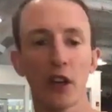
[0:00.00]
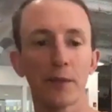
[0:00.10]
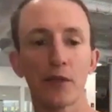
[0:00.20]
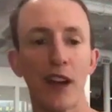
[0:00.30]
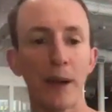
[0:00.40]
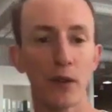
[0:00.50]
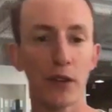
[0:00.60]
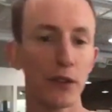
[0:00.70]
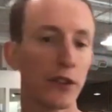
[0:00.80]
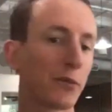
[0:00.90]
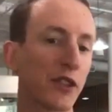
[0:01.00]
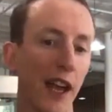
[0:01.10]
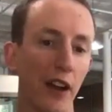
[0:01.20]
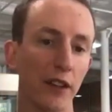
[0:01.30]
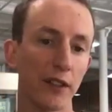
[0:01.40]
subscribe to our YouTube
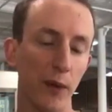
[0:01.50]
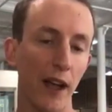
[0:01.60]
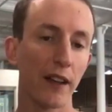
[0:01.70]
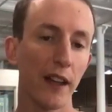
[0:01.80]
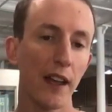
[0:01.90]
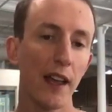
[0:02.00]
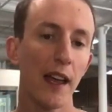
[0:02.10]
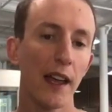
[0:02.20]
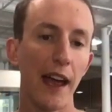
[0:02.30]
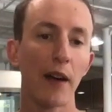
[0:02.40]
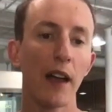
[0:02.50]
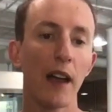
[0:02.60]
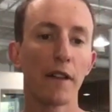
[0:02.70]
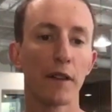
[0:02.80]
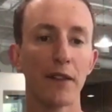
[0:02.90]
channel as well. Now,
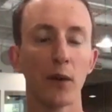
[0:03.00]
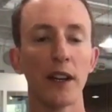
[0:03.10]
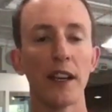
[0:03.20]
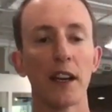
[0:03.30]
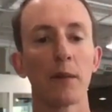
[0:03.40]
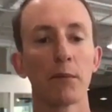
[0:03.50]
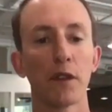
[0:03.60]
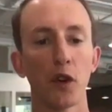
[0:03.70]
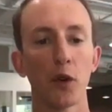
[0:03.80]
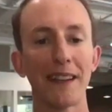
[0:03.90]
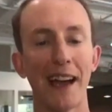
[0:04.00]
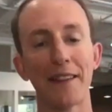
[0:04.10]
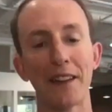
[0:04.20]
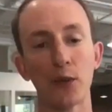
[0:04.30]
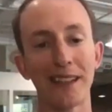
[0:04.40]
for everyone here, before we dive
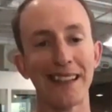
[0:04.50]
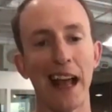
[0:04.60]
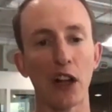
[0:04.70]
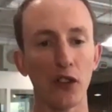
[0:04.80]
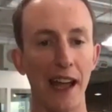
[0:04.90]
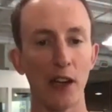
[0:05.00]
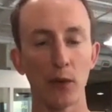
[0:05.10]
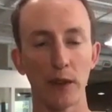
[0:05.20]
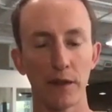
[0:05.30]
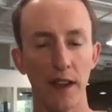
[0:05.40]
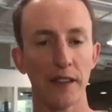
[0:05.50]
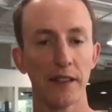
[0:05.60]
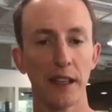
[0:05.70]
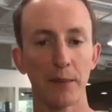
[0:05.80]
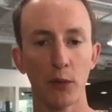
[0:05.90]
into exactly how to invest
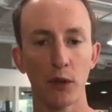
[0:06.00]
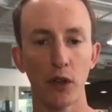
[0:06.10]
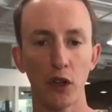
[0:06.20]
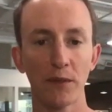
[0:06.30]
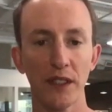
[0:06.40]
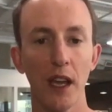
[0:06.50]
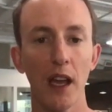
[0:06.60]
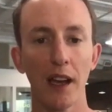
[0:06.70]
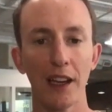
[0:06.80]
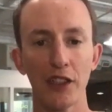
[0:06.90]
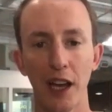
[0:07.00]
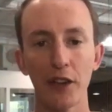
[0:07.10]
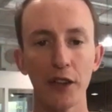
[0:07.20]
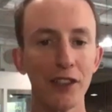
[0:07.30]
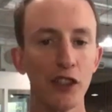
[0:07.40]
in mobile homes, uh, John,
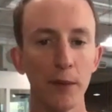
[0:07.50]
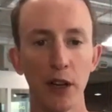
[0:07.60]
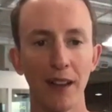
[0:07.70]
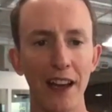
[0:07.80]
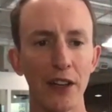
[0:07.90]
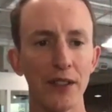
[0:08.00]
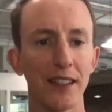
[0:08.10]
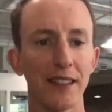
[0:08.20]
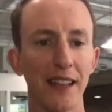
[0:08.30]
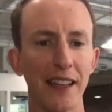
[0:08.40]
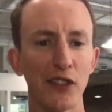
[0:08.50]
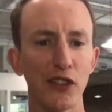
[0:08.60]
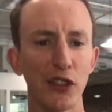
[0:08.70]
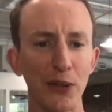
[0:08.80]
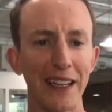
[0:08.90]
you contribute a lot of your success
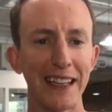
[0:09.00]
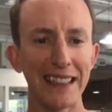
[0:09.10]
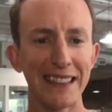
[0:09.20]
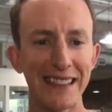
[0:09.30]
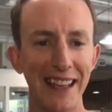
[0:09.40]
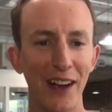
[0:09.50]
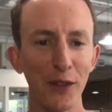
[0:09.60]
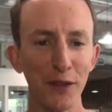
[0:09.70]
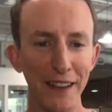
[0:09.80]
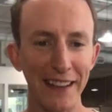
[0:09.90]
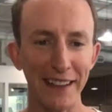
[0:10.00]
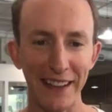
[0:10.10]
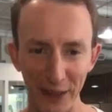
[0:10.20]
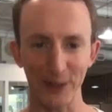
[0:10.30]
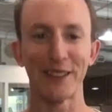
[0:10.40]
to self
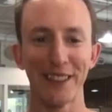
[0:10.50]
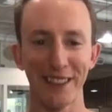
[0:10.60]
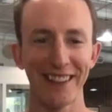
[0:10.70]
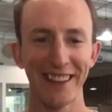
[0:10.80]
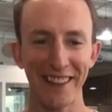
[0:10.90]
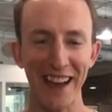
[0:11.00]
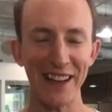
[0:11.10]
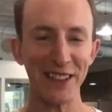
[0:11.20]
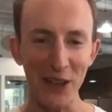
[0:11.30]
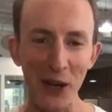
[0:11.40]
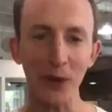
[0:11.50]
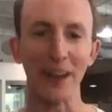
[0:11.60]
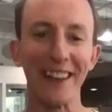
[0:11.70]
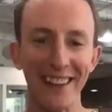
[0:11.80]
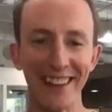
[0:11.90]
guilt. That is a new one.